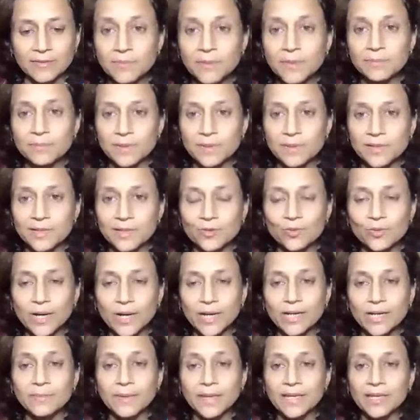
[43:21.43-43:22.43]
we had
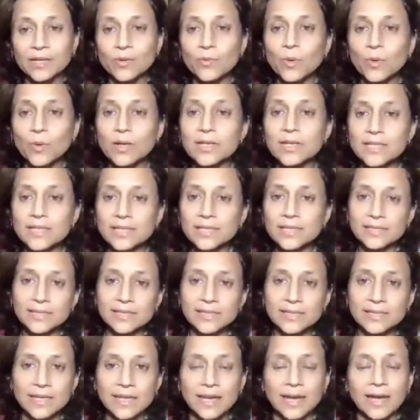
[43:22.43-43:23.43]
people who had many
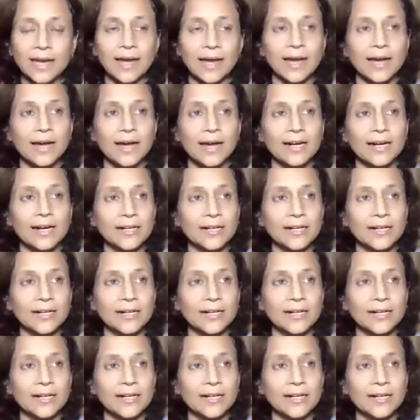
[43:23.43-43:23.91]
qualities.